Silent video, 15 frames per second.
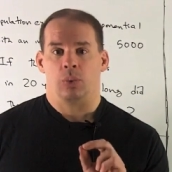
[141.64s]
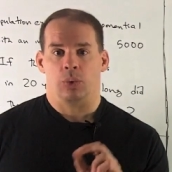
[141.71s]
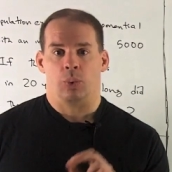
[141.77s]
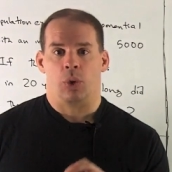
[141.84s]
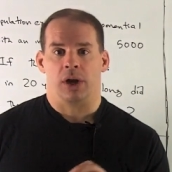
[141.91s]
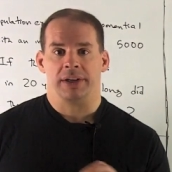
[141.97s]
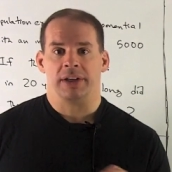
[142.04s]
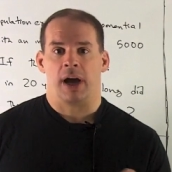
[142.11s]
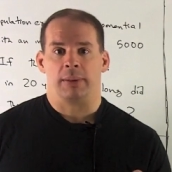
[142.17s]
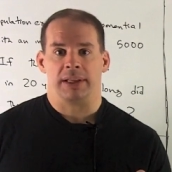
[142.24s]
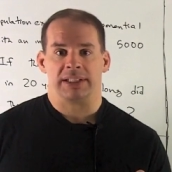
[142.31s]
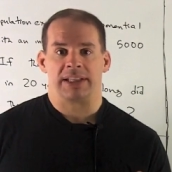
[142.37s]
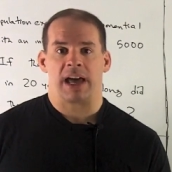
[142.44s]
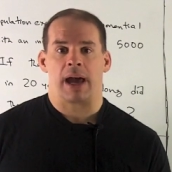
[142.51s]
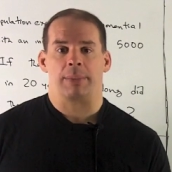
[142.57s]
when one
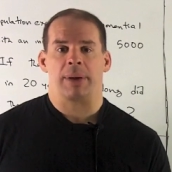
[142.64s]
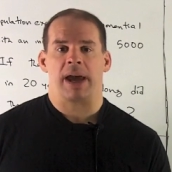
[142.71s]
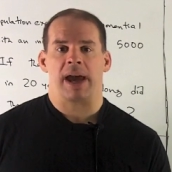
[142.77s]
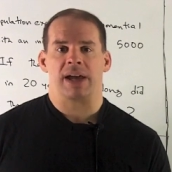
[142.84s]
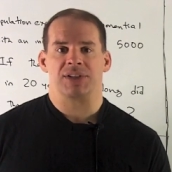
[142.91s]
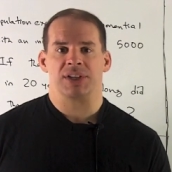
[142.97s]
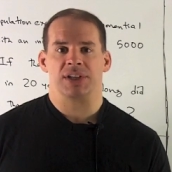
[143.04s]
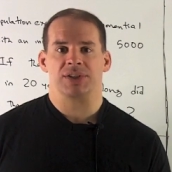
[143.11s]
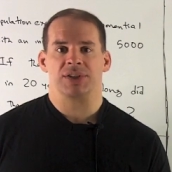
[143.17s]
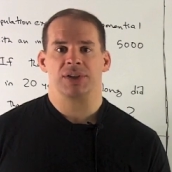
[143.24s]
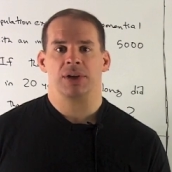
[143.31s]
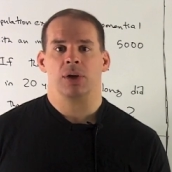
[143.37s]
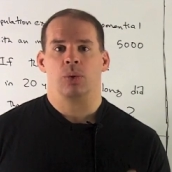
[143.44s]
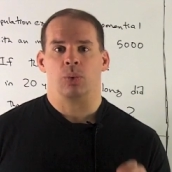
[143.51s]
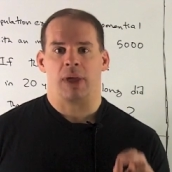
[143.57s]
doubling time
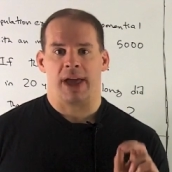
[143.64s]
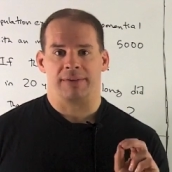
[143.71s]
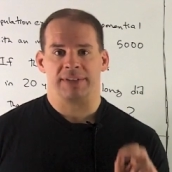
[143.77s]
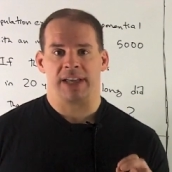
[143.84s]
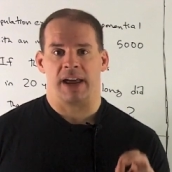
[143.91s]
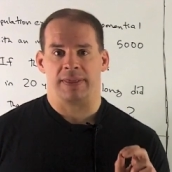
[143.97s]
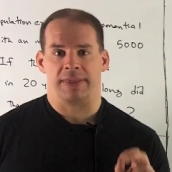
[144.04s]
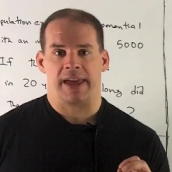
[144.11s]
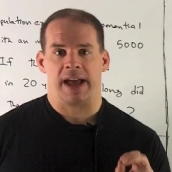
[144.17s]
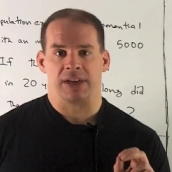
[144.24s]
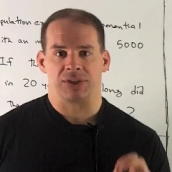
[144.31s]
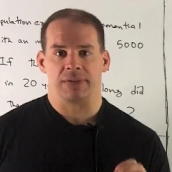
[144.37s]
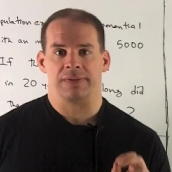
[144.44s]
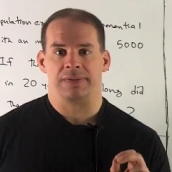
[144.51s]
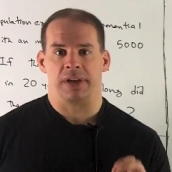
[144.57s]
passes, we'll have
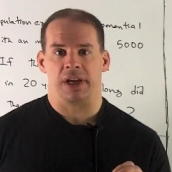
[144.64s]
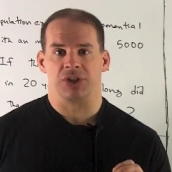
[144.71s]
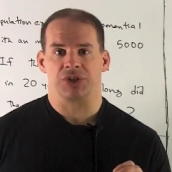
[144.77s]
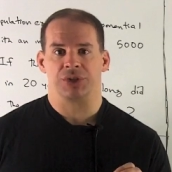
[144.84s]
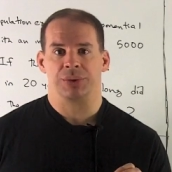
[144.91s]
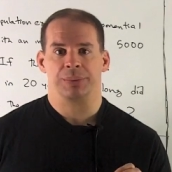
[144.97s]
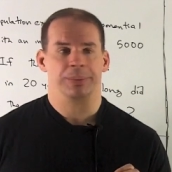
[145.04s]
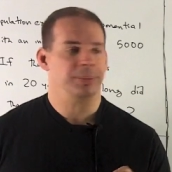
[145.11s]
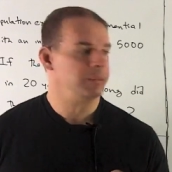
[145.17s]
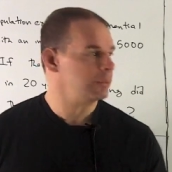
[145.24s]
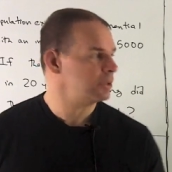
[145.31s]
10,000 fish